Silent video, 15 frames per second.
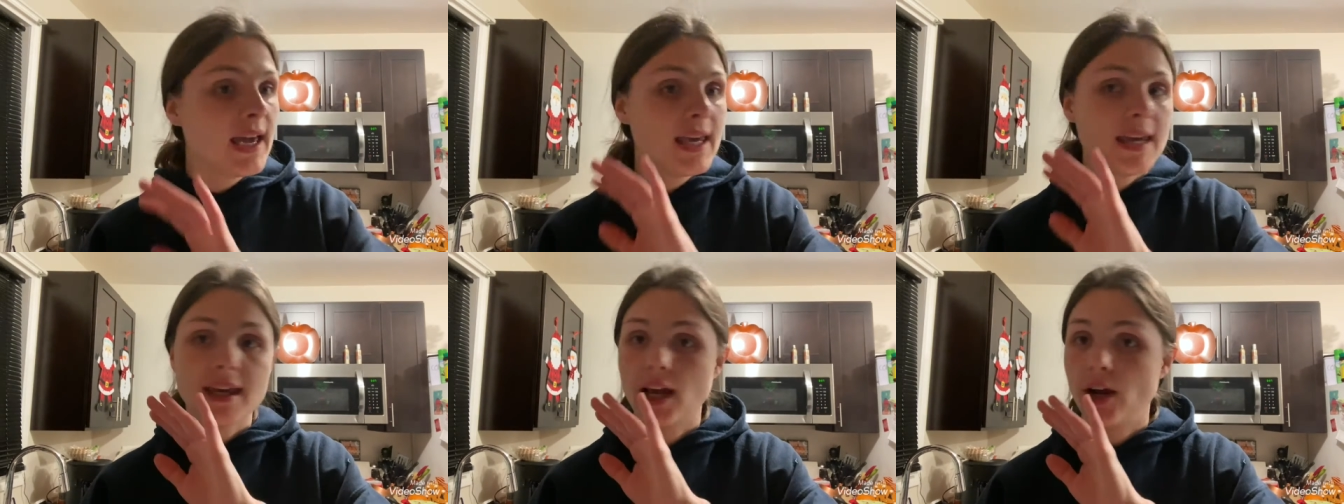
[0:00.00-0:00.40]

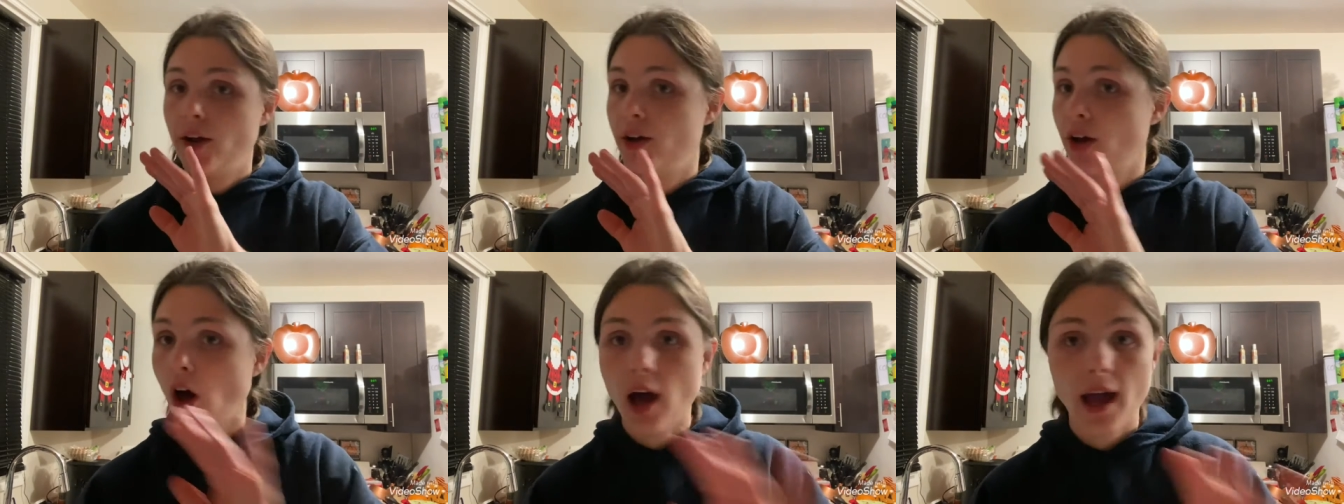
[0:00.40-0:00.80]
He
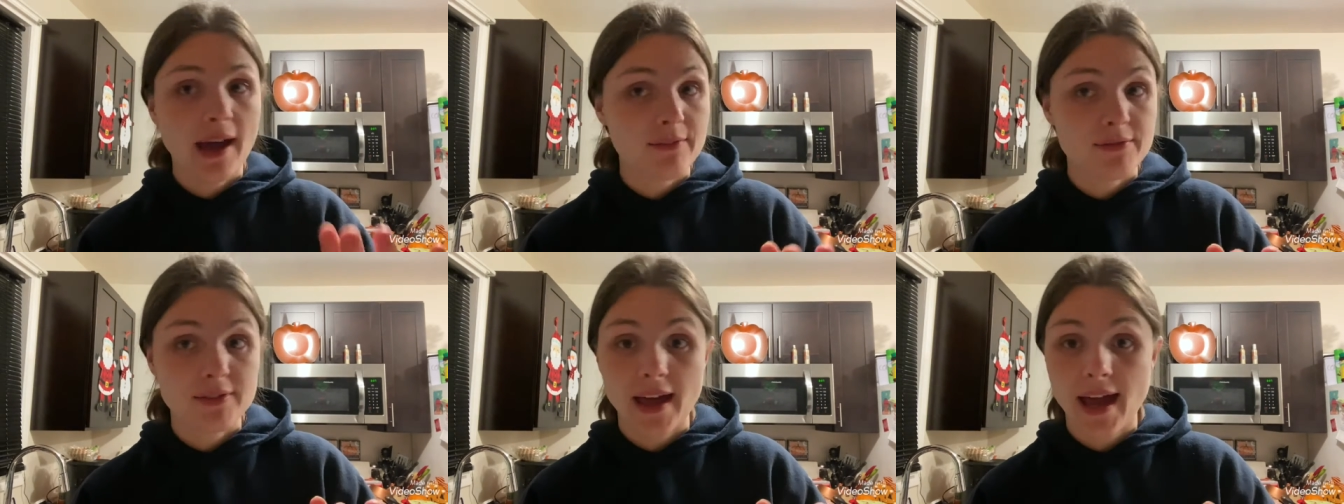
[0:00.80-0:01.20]
cannot
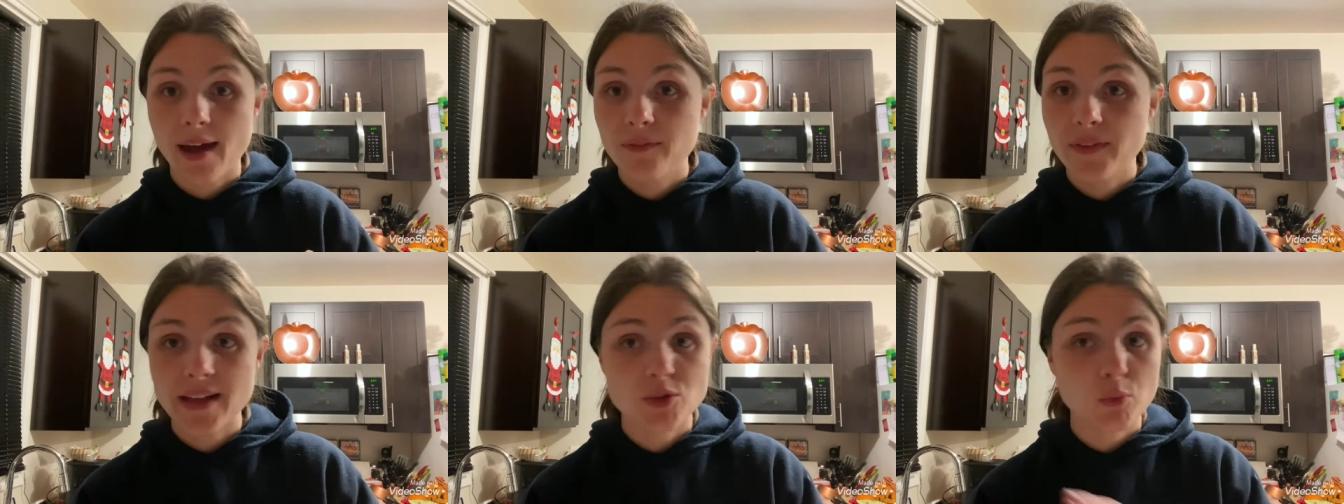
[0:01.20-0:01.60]
have
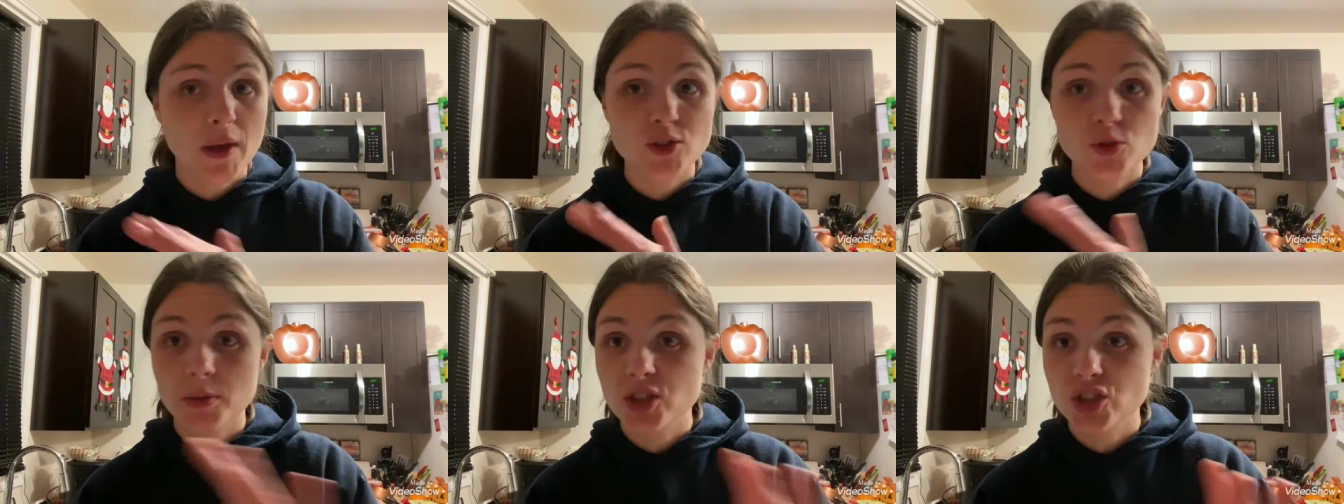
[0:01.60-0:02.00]
that. That's
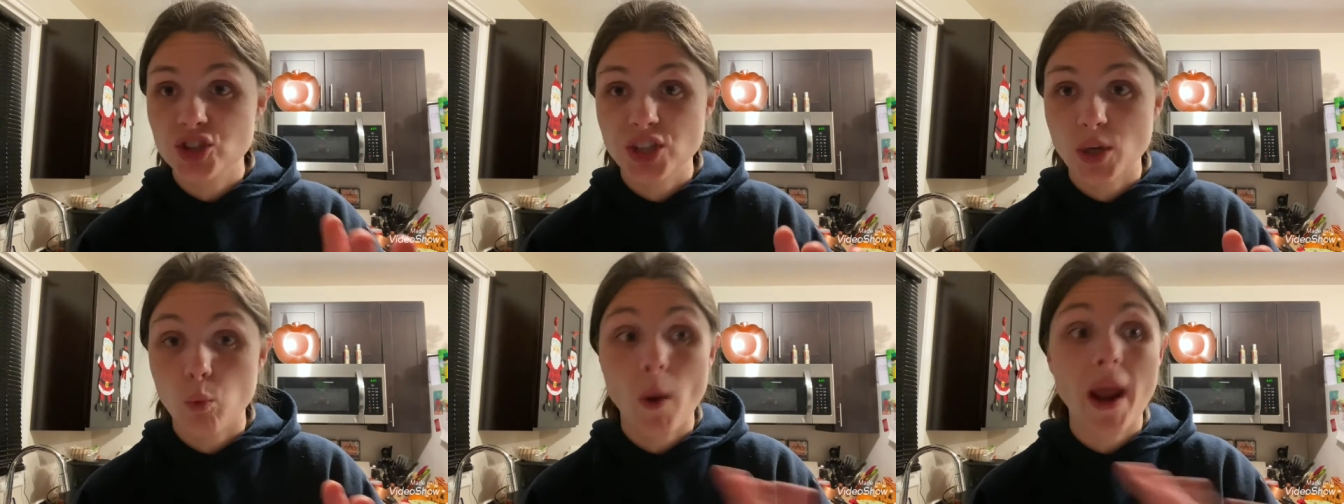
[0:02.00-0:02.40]
way too much,
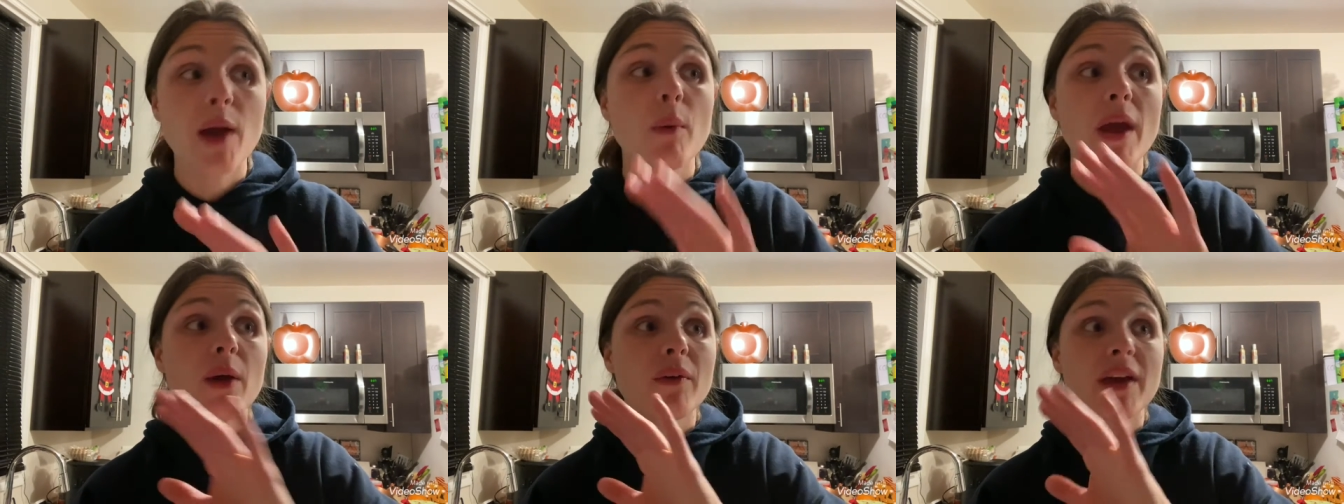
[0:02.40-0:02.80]
way,
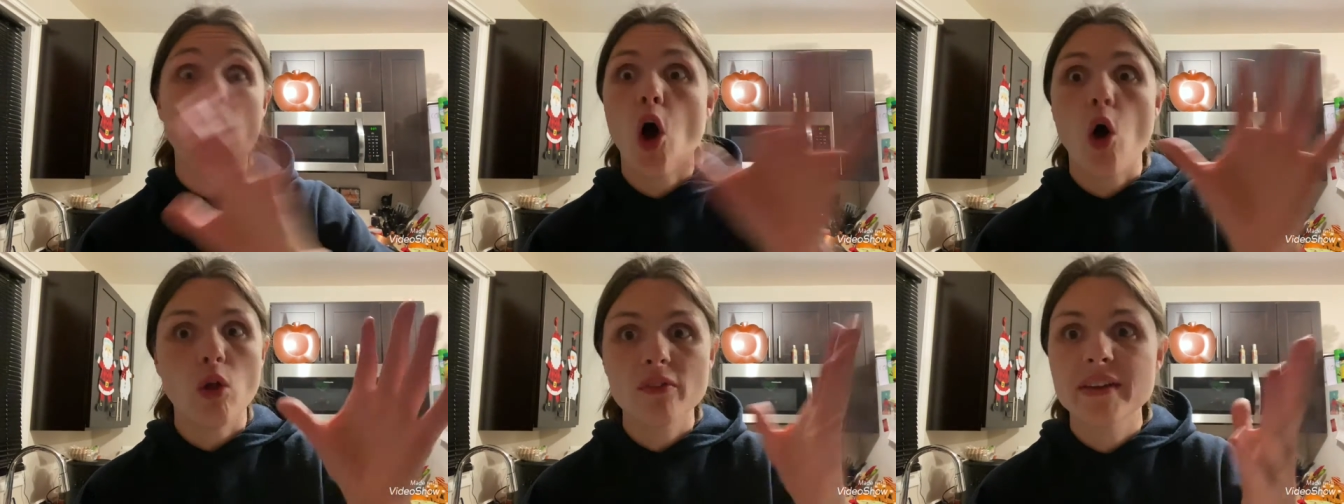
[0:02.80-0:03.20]
way, like
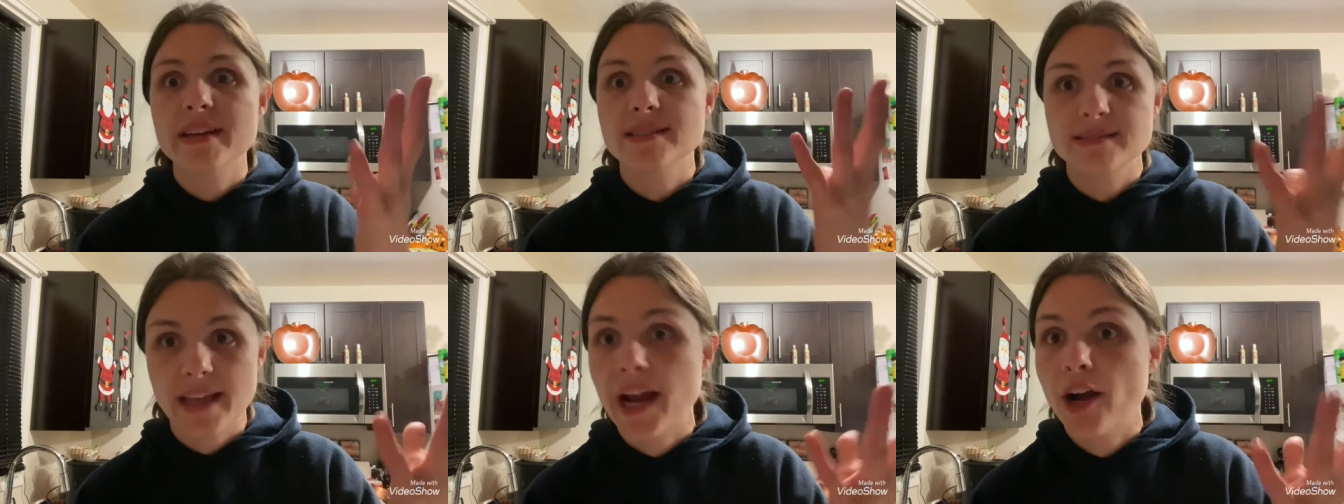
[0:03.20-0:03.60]
all of it
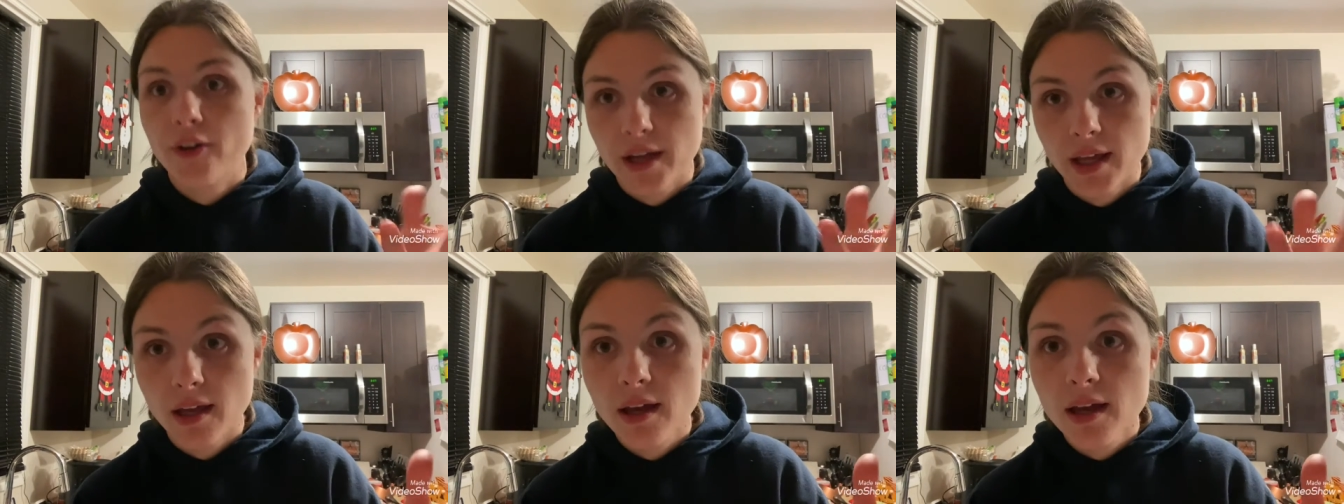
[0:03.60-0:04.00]
is
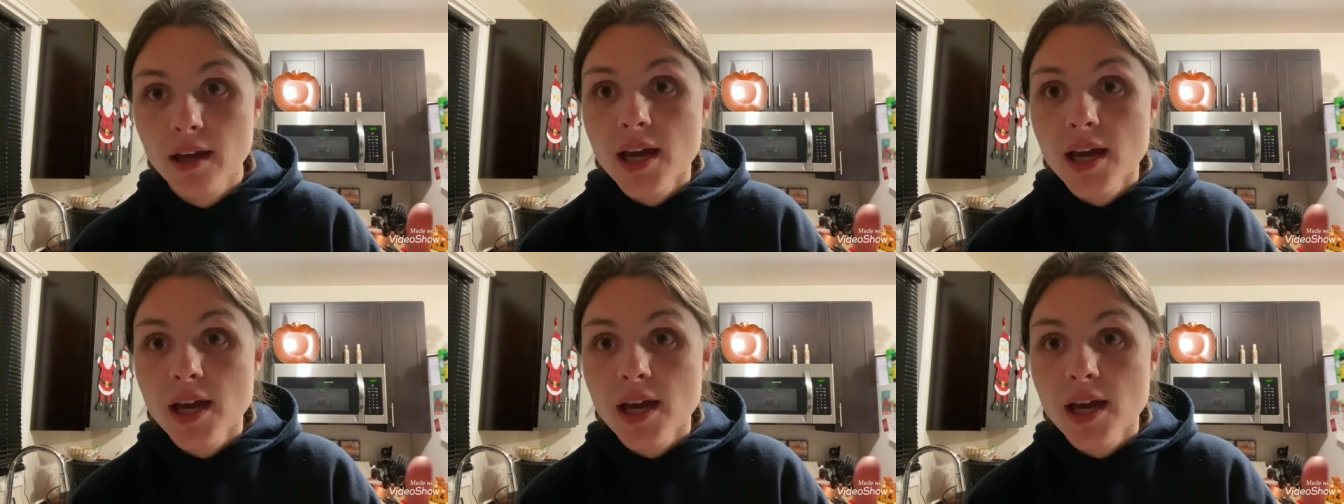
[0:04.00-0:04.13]
dairy.